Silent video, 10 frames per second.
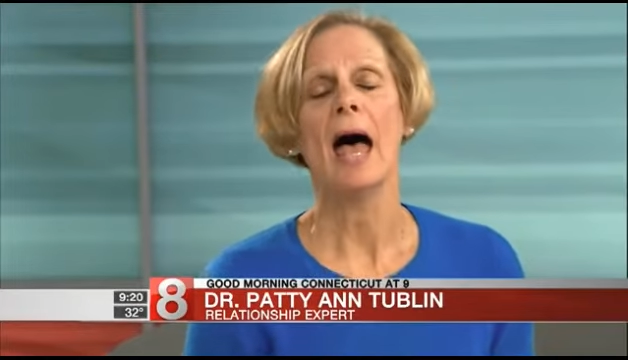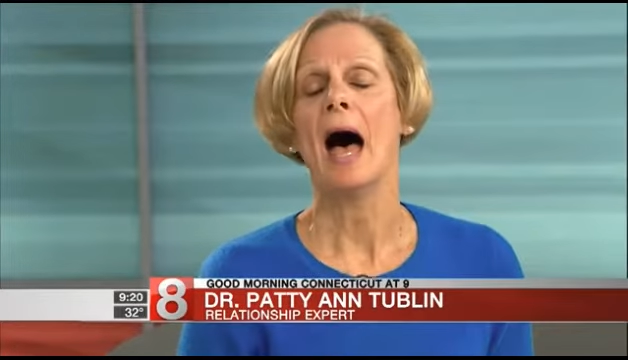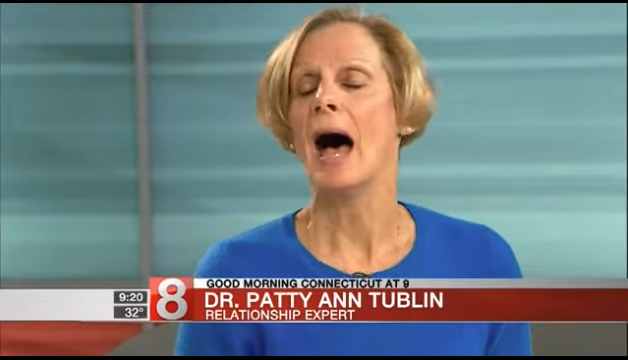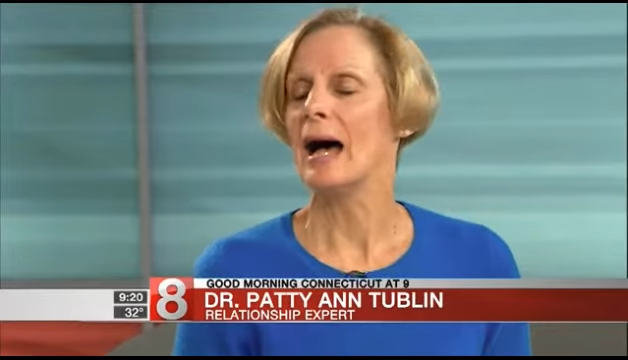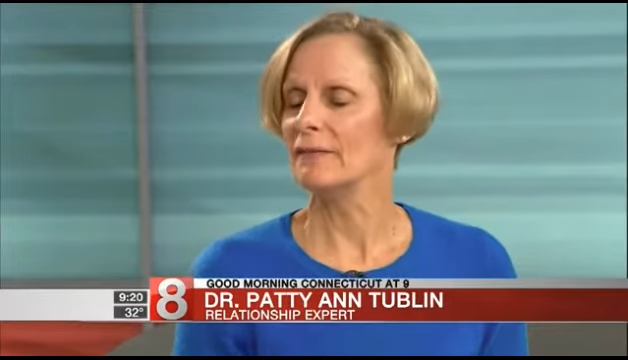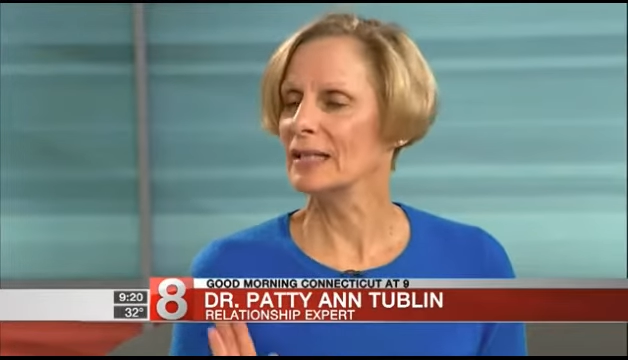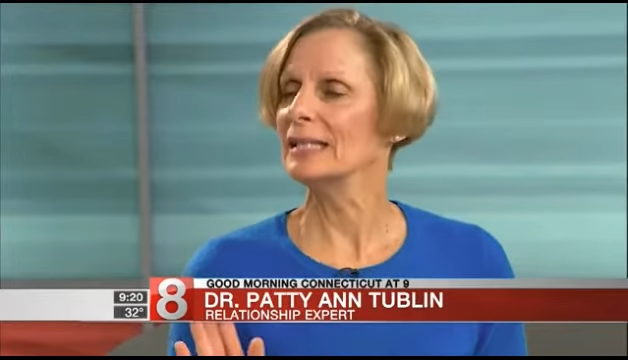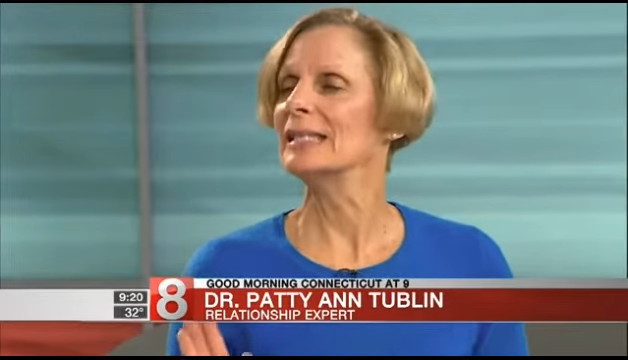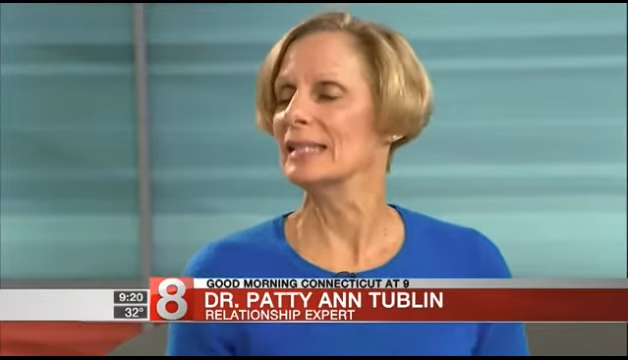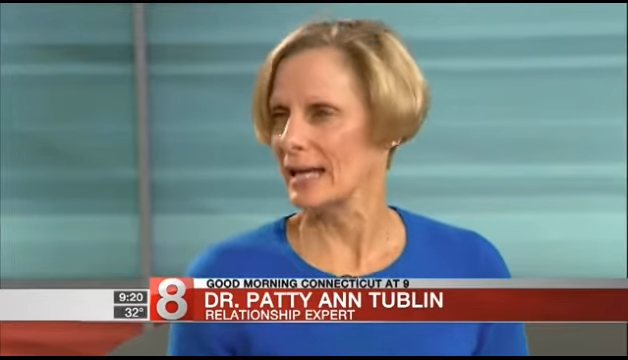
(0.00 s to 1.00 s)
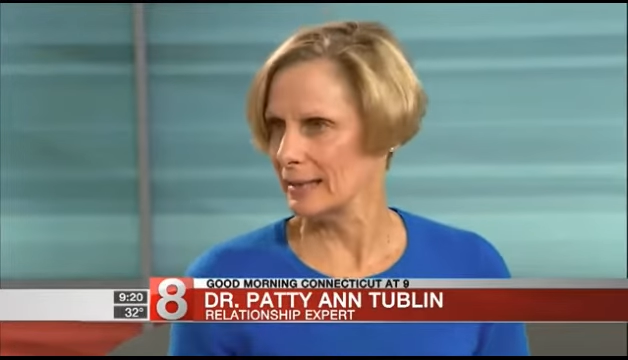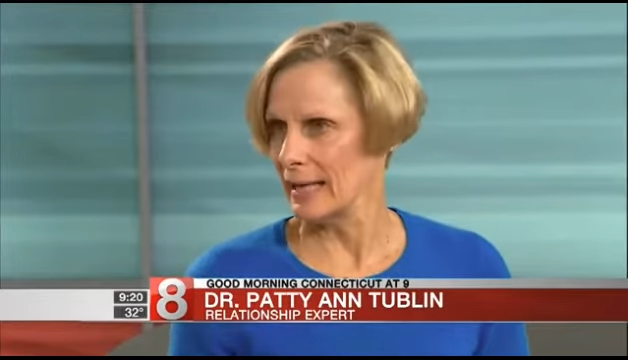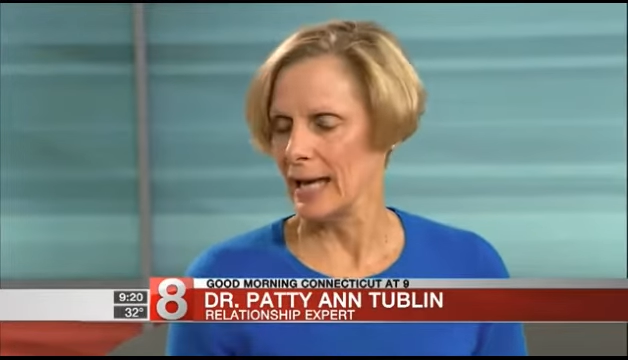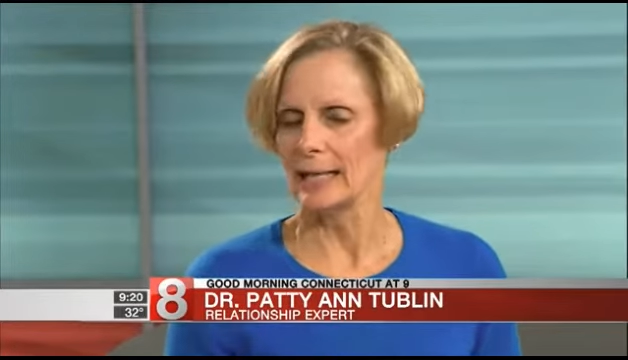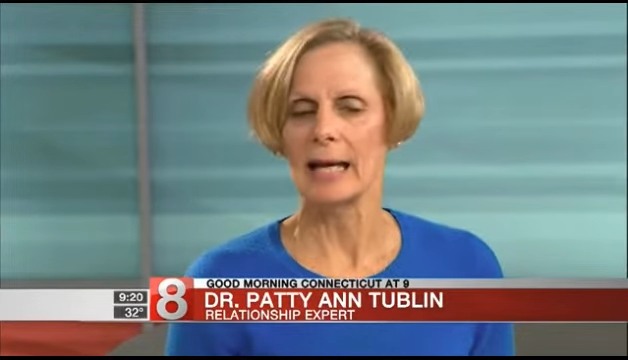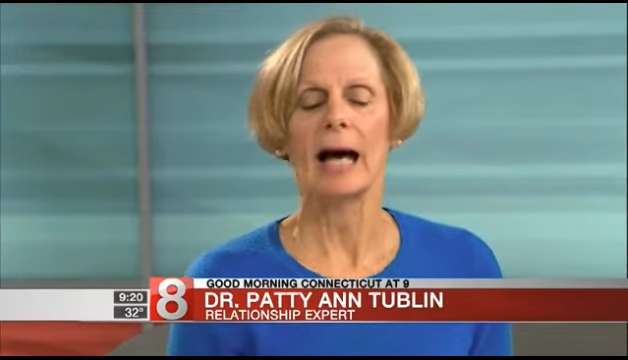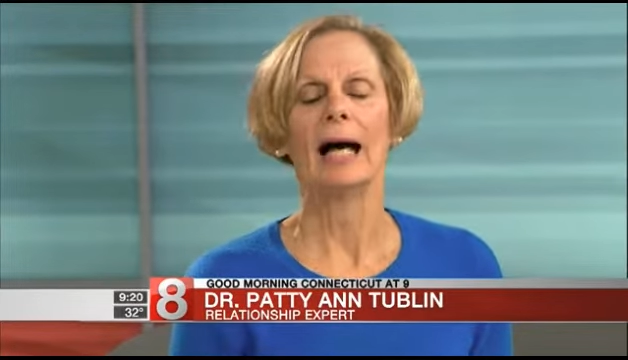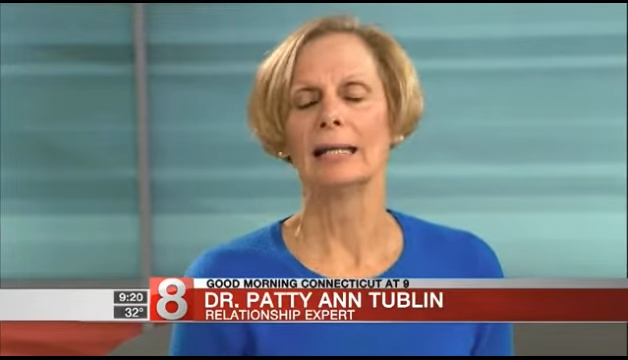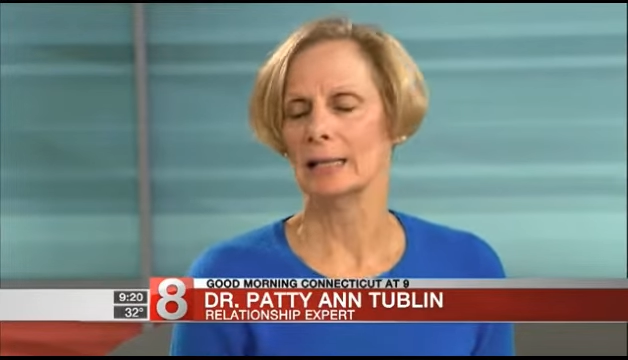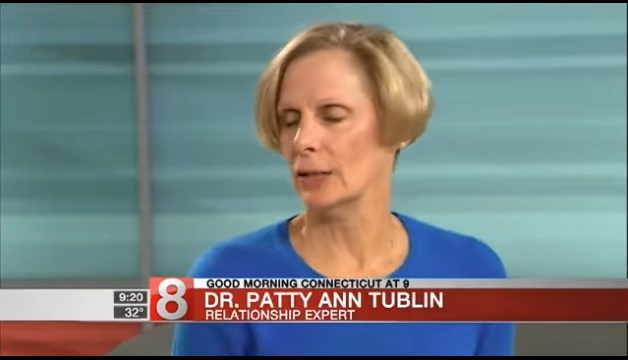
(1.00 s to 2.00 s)
Having said that, I
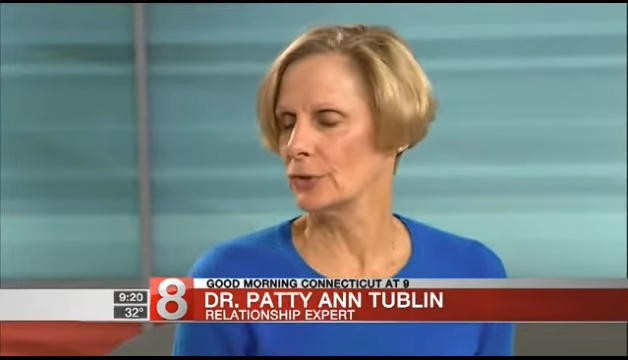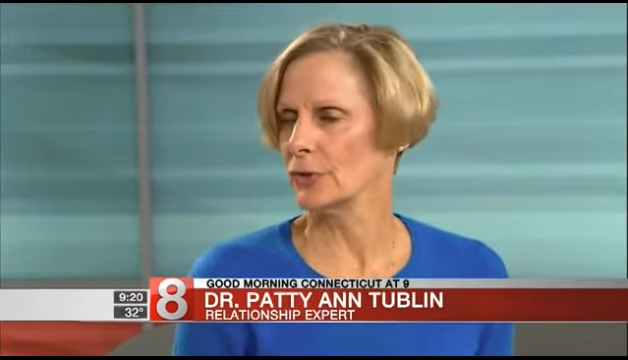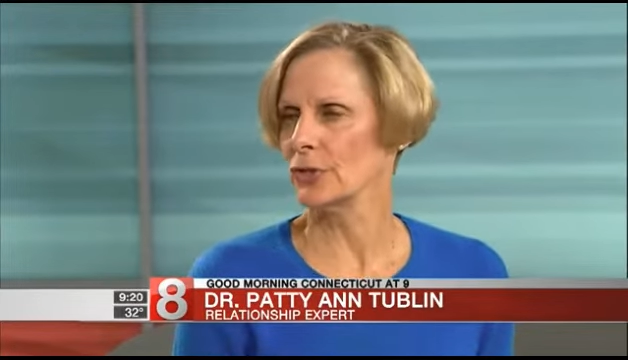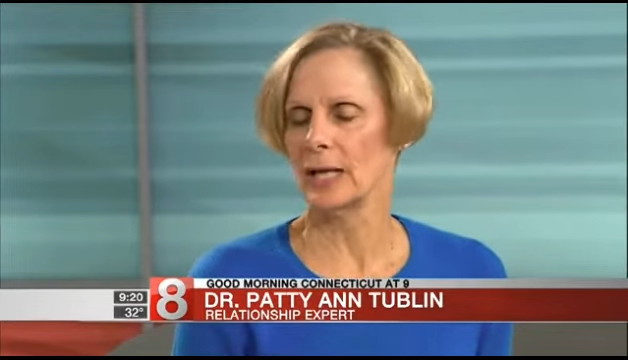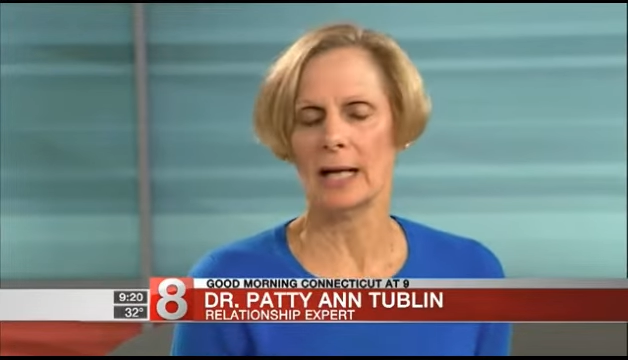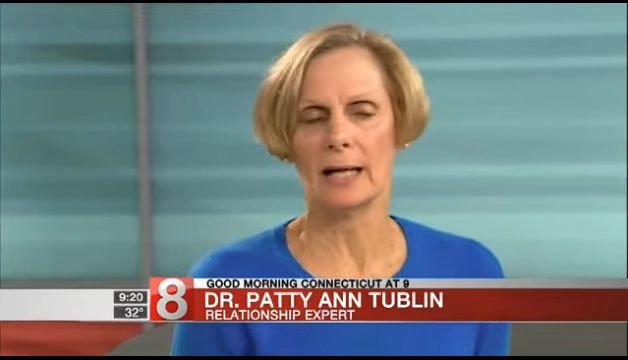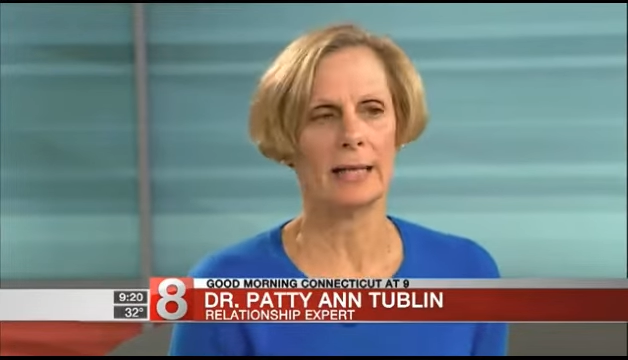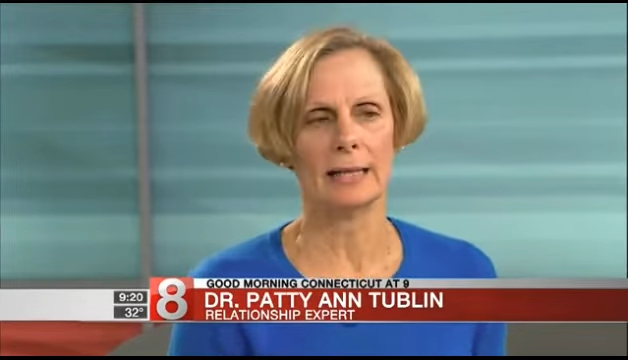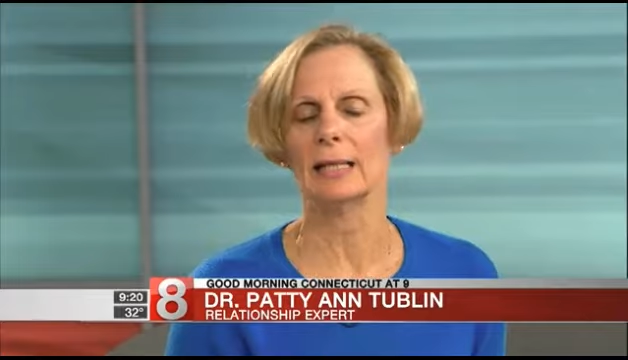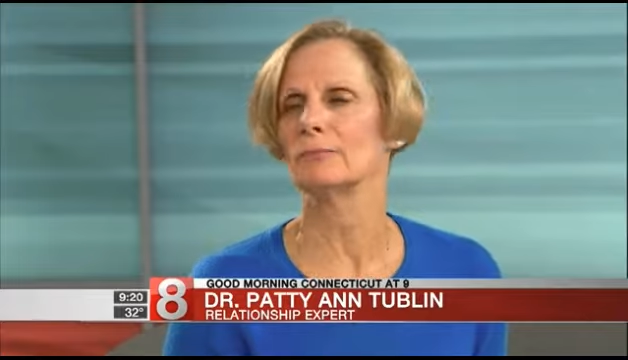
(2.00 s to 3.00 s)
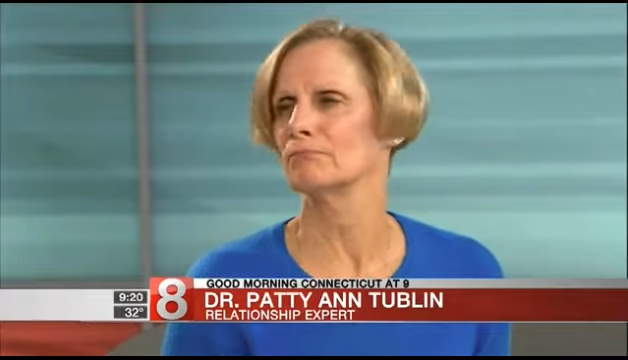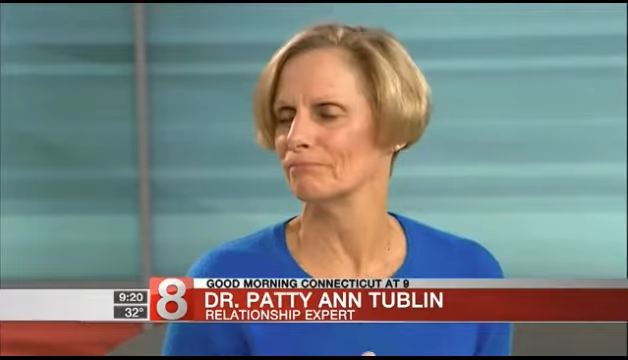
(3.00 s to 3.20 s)
can understand that it